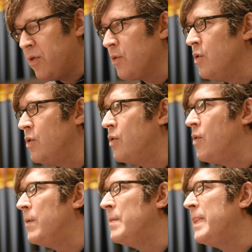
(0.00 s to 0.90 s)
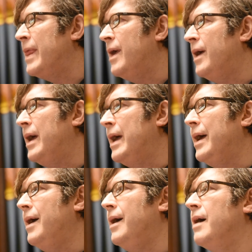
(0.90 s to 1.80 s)
through
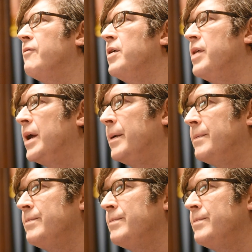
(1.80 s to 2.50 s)
everything.